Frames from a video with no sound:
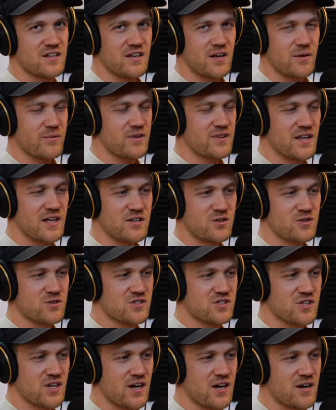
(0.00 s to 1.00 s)
They do
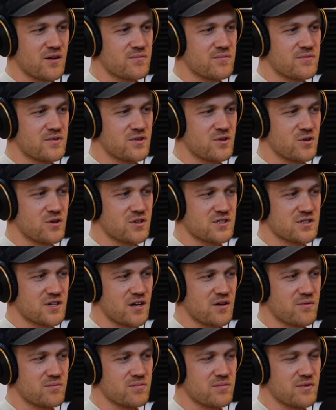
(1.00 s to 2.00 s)
the job, do a good
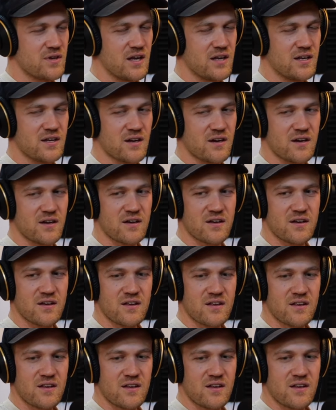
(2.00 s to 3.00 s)
job. And
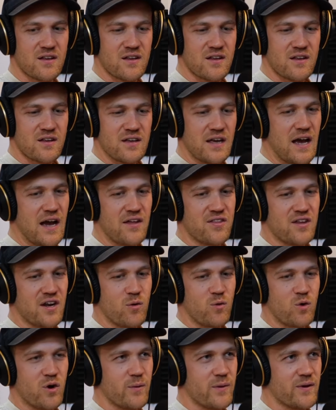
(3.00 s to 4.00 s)

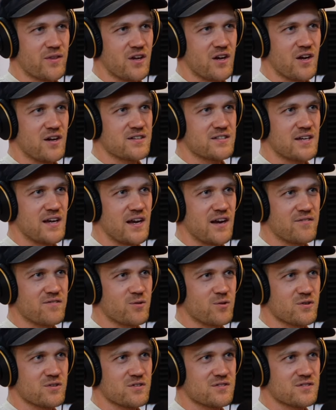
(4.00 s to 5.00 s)
then I worry about the content
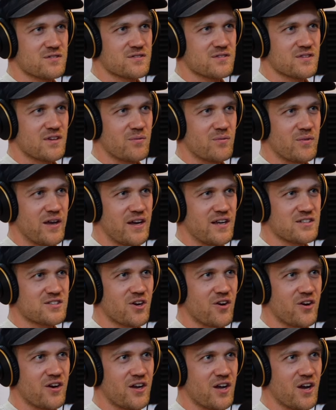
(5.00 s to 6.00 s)
afterwards. I'm like,
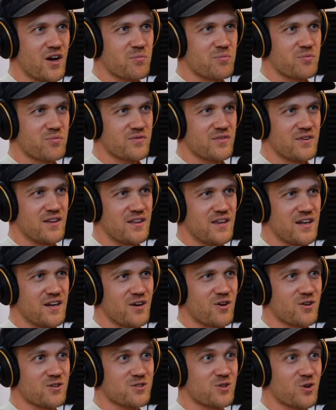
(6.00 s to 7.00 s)
it's already up. And
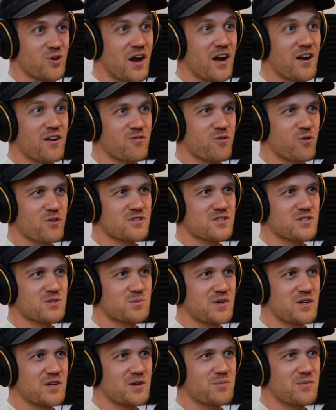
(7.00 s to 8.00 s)
then it also kind of
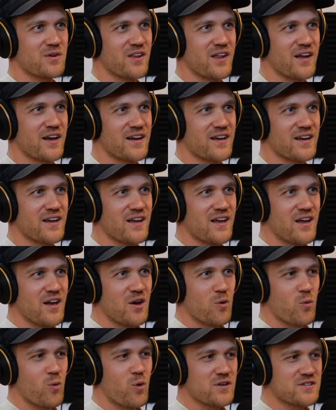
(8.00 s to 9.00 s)
forces me to be like,
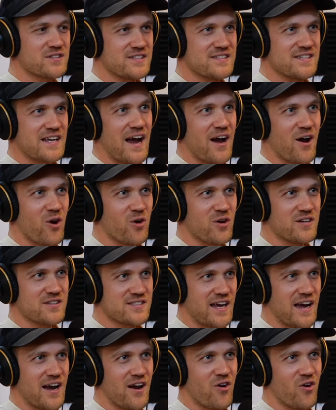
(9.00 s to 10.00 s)
once it's out,
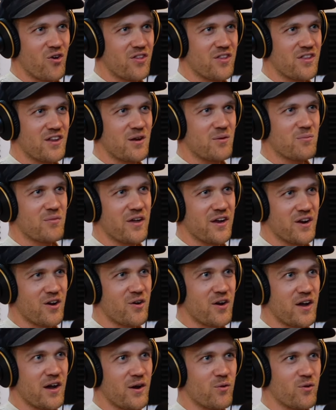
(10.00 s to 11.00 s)
it's out. And then I'm
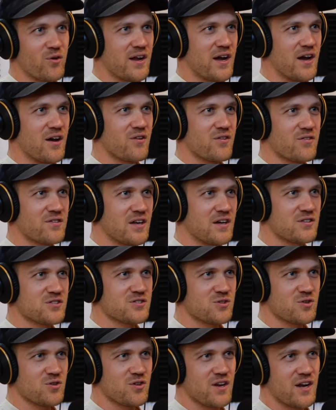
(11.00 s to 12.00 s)
like, okay, well now I'll
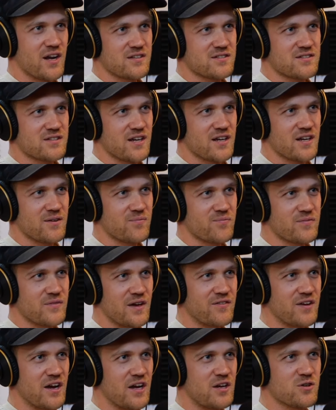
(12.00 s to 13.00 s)
just do the next thing.
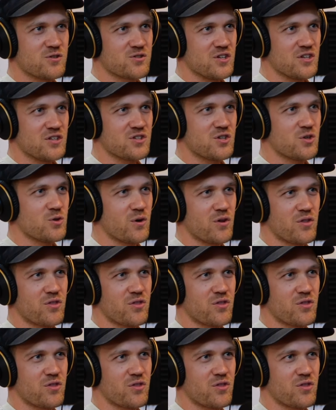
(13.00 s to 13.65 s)
I've got usually